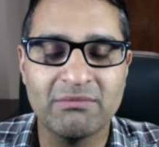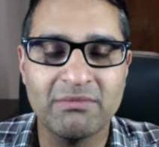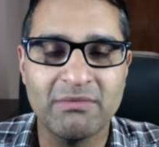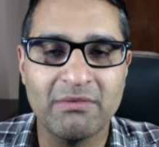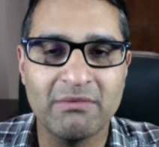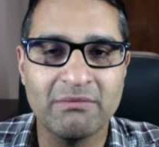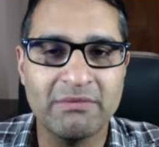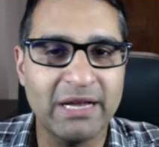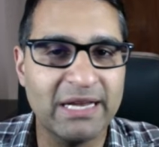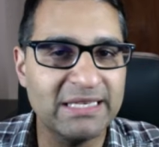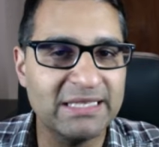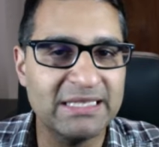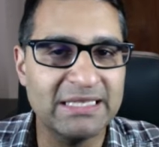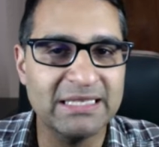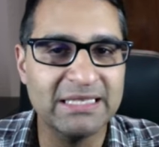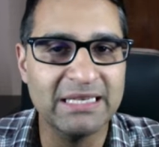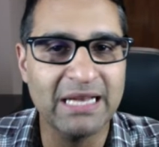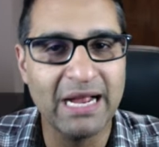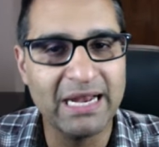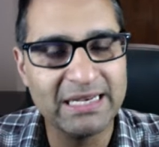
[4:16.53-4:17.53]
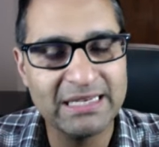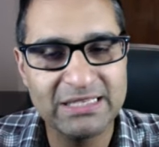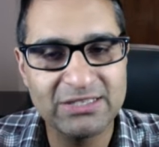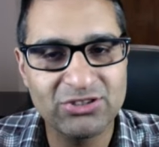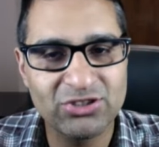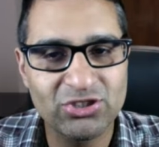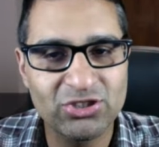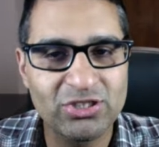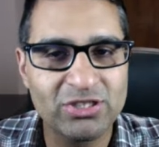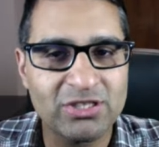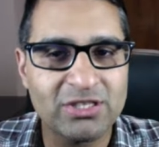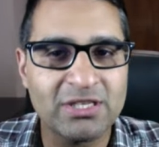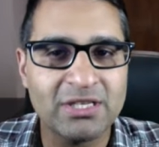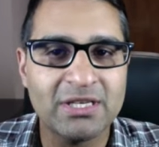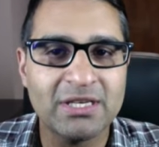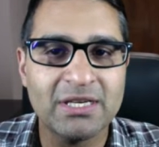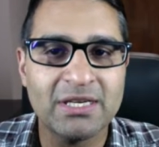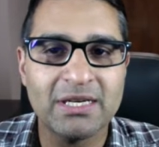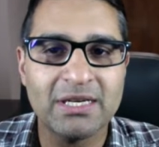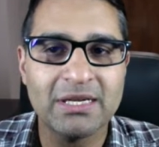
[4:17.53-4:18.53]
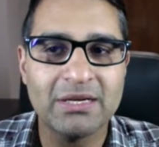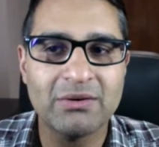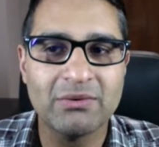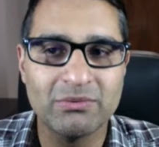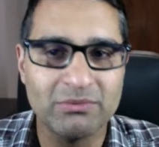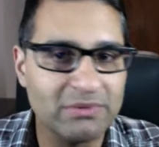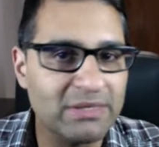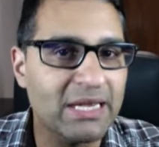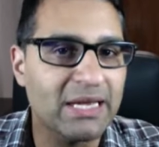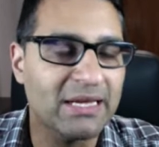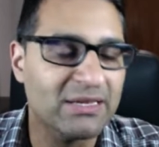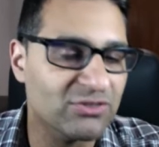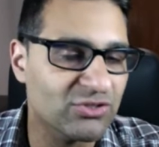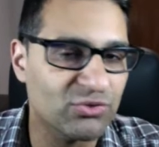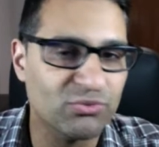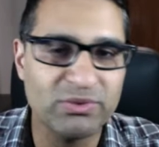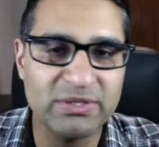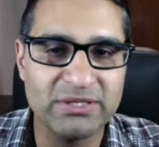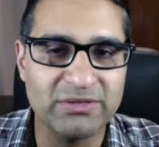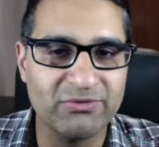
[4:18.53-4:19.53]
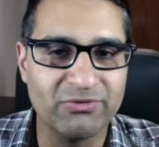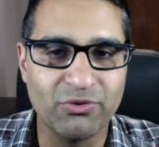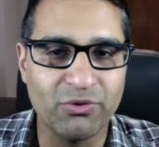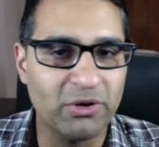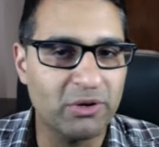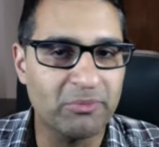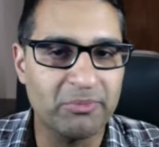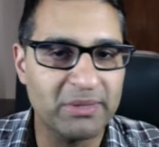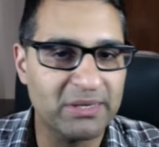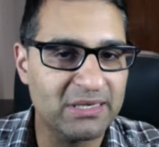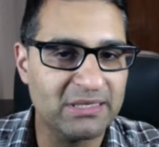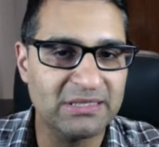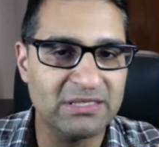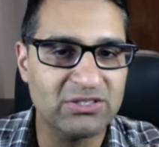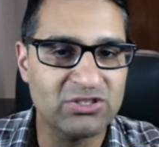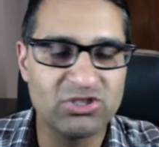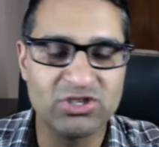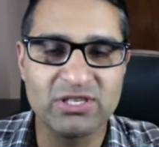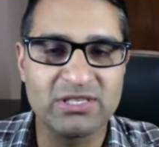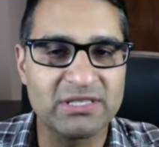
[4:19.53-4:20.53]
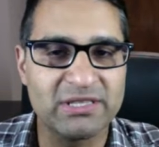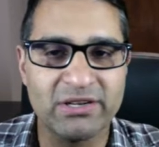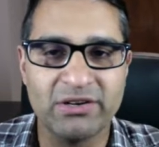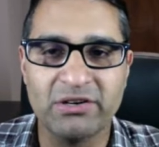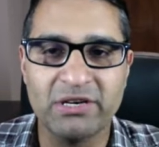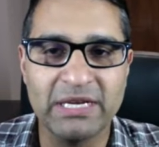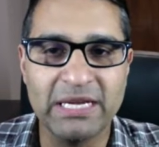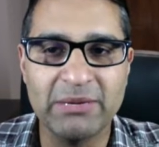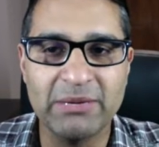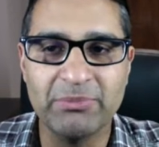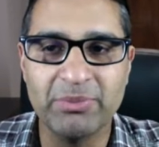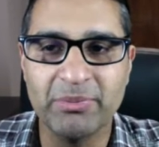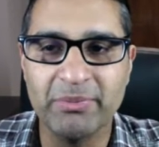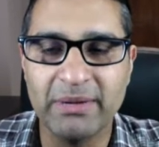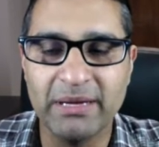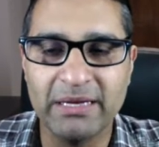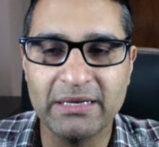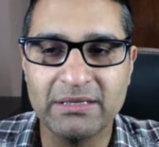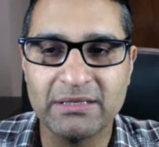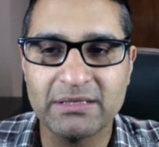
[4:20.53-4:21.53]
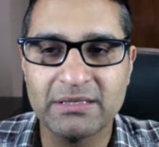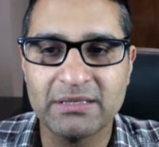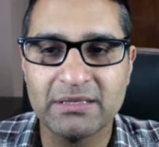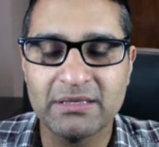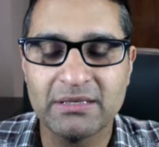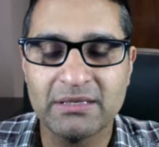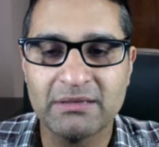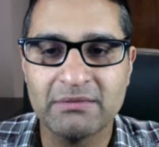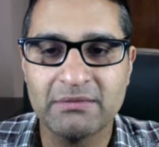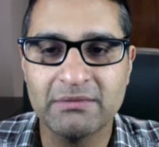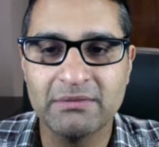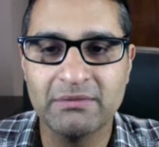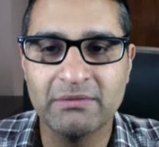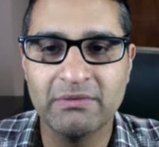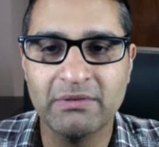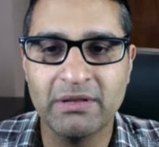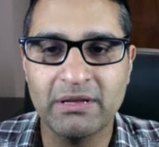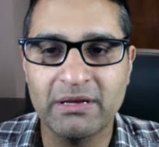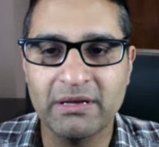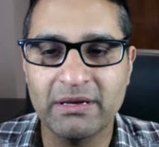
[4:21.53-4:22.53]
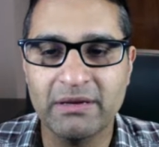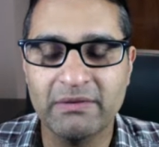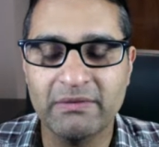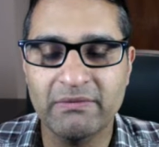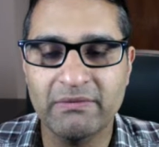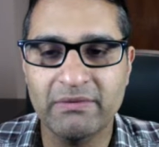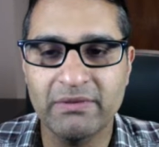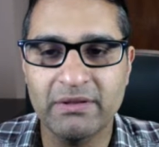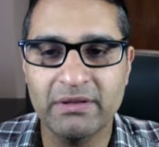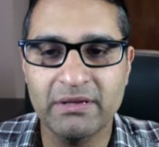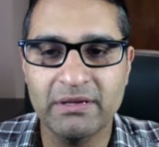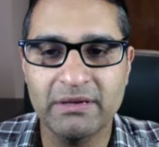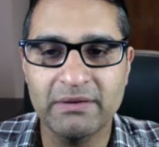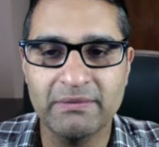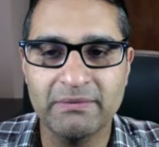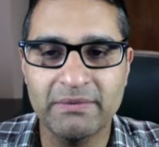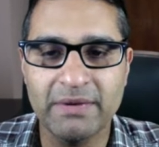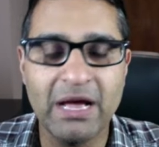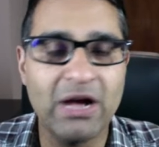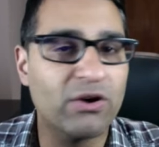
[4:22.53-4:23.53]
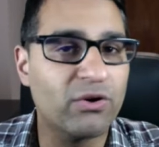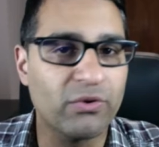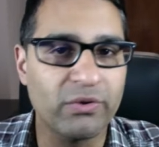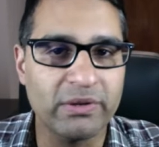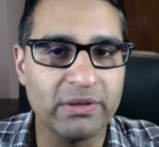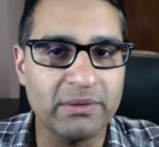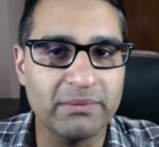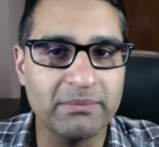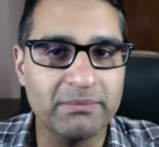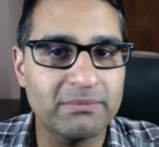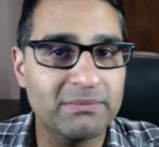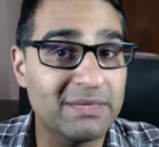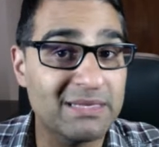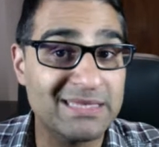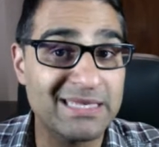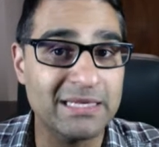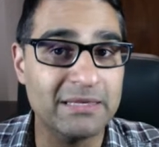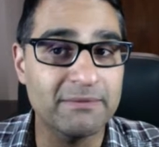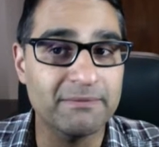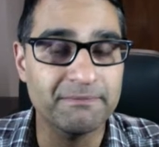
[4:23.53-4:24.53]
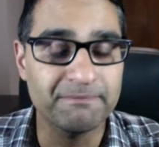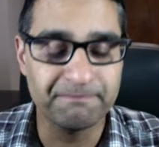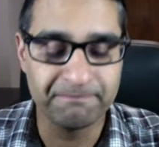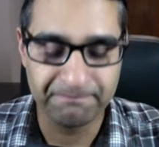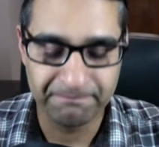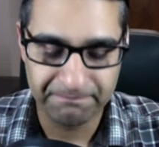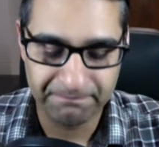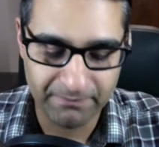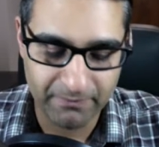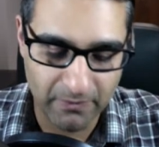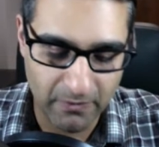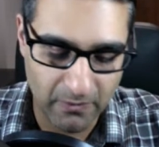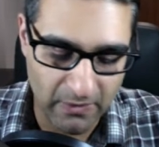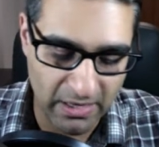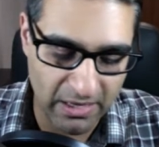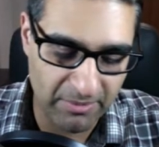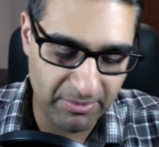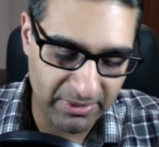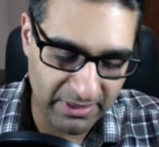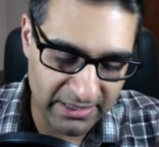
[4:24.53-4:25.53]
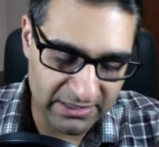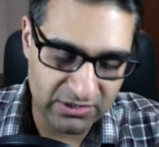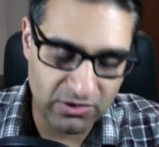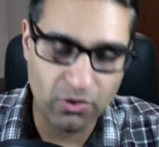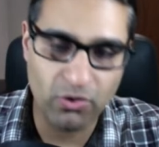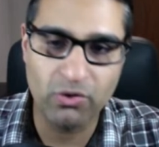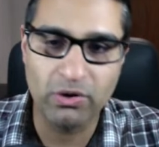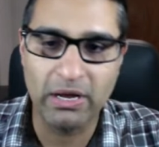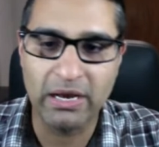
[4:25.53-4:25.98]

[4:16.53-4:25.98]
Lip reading: 1990-ish, yeah, there's a reason for it, because it's just there to implement the algorithm. That's it. Okay, but let's go. I